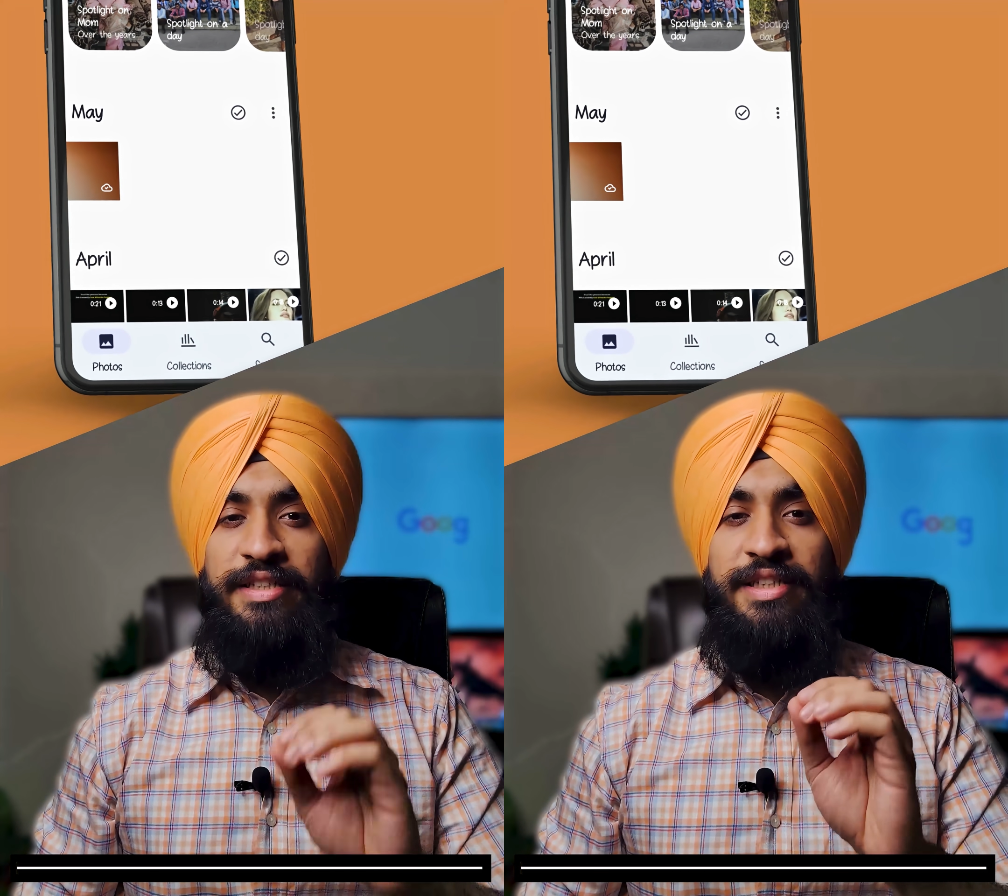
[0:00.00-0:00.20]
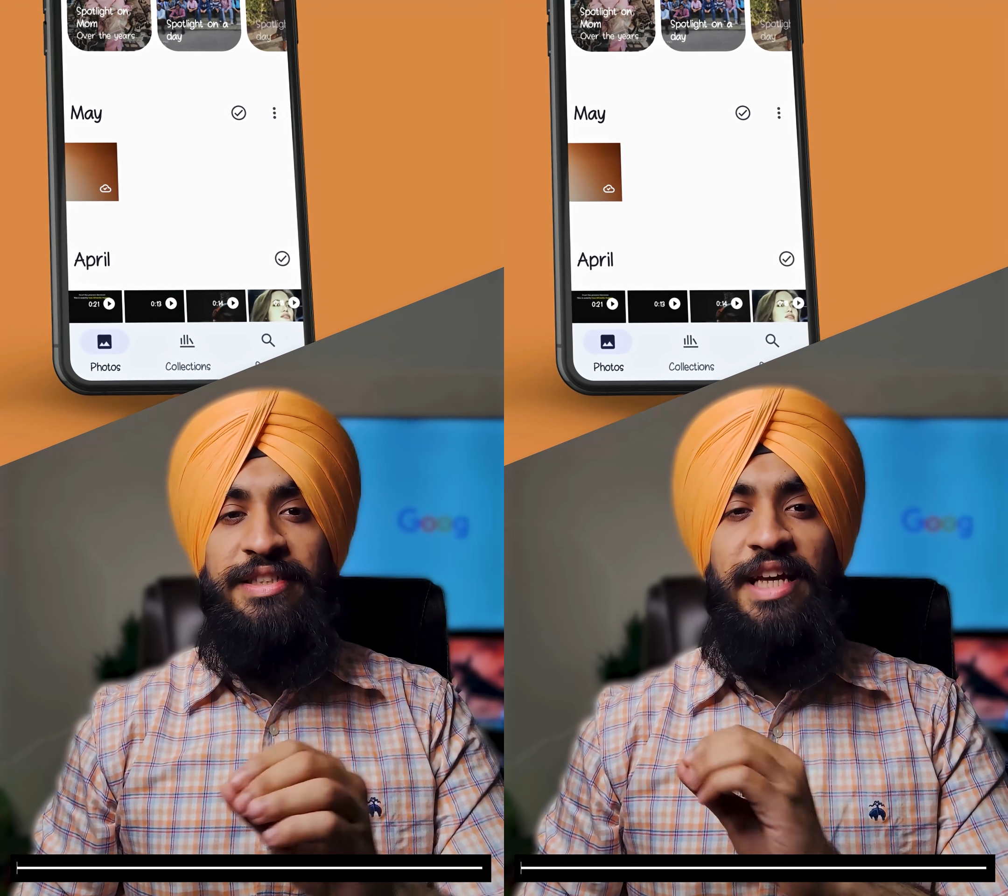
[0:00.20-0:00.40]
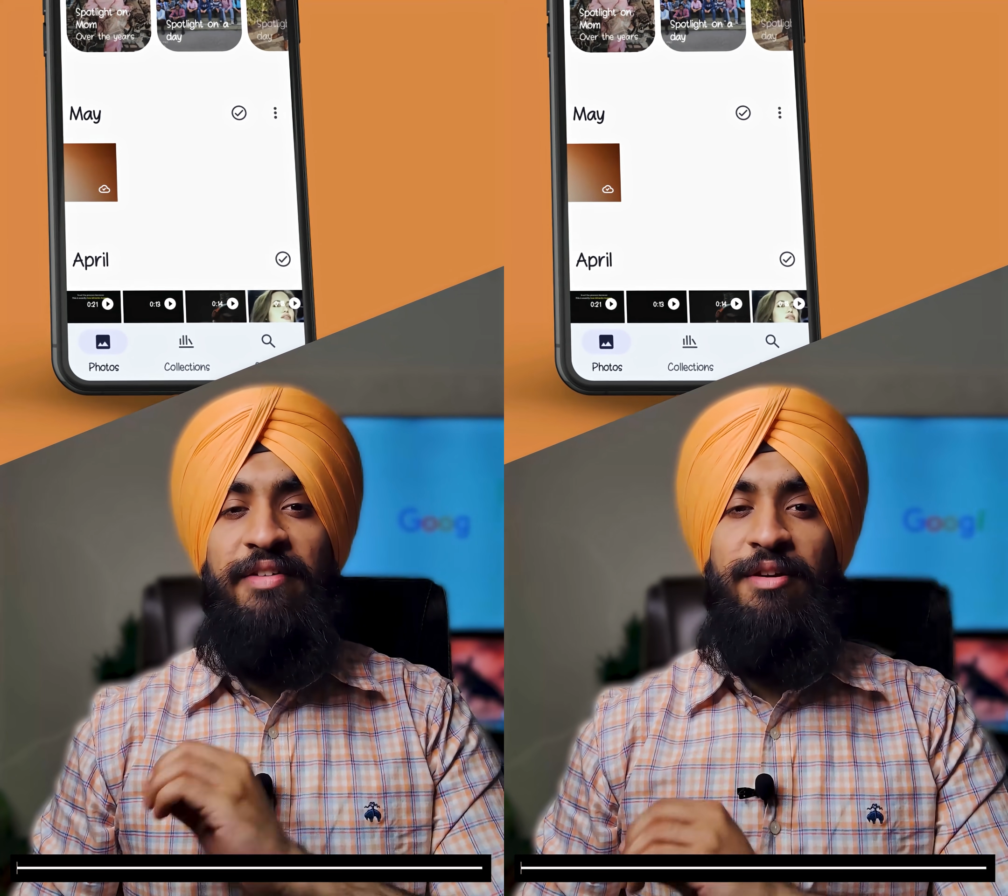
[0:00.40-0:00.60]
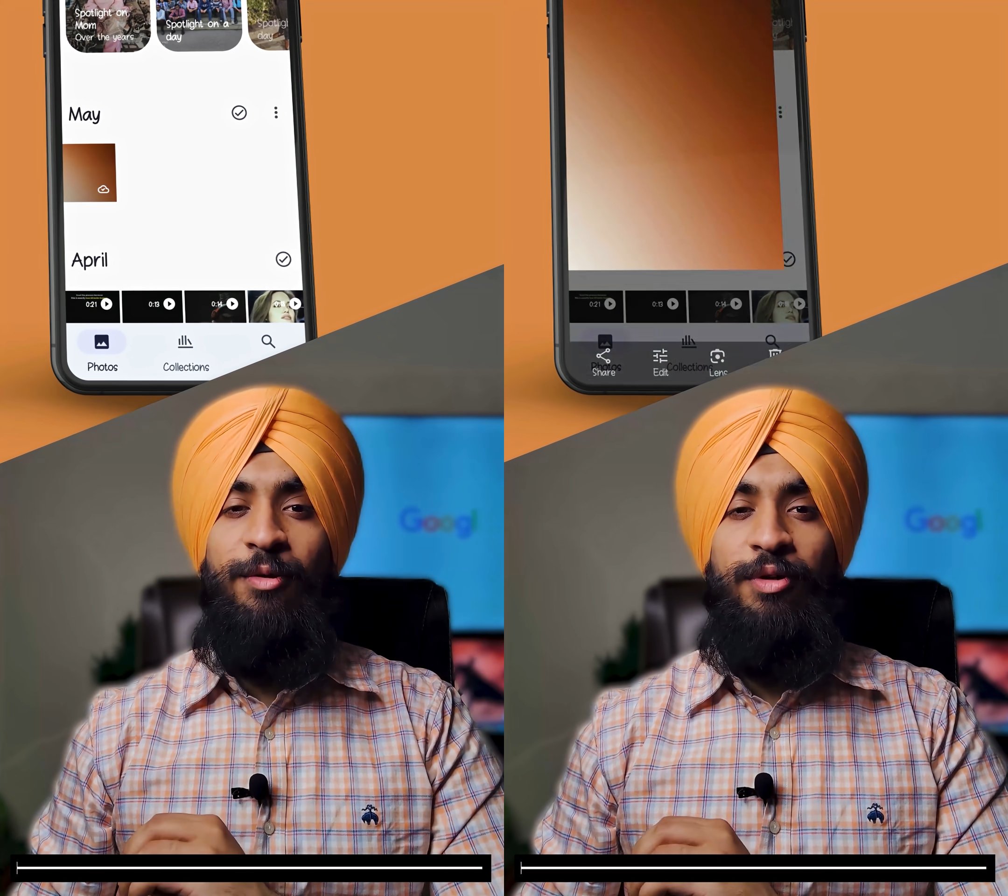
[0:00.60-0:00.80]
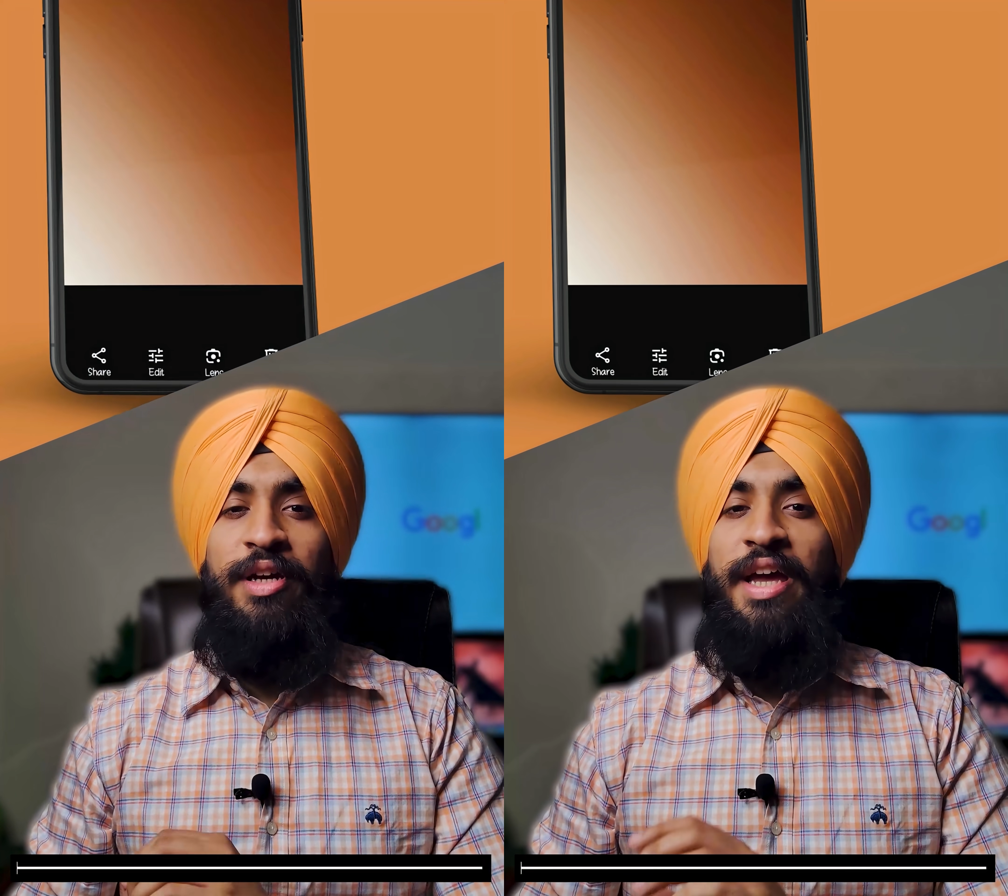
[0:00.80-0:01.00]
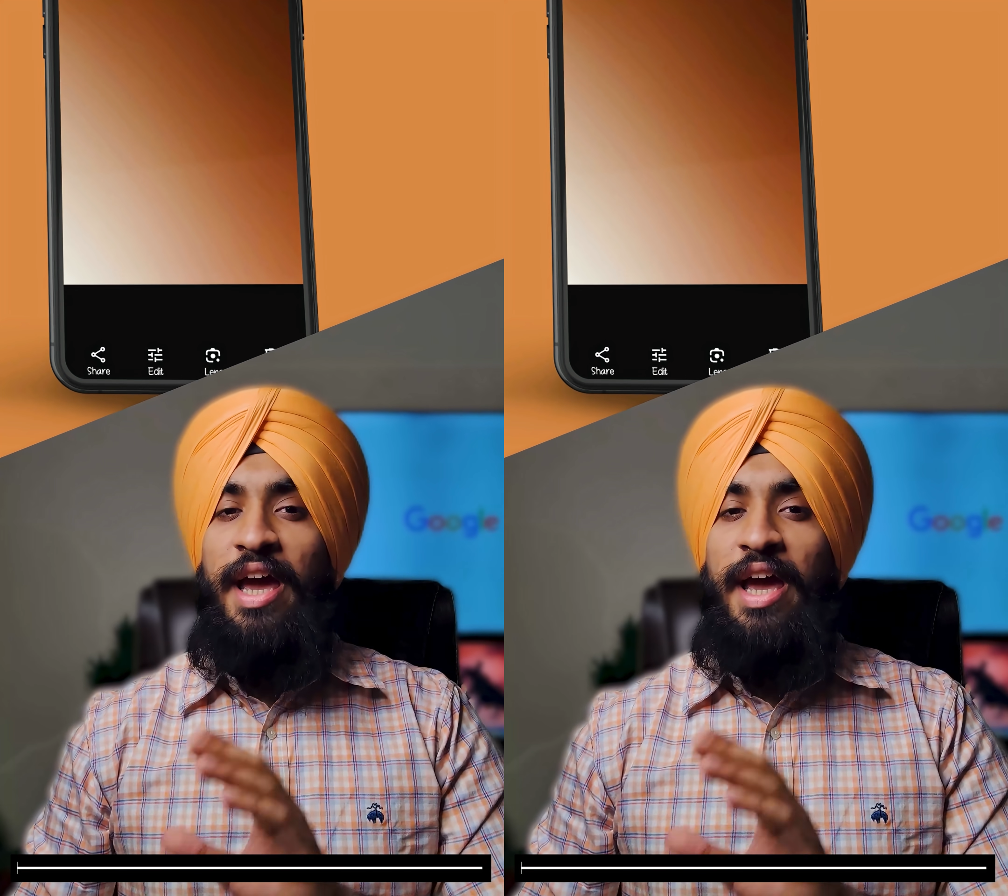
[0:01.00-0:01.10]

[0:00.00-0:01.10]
and just have a look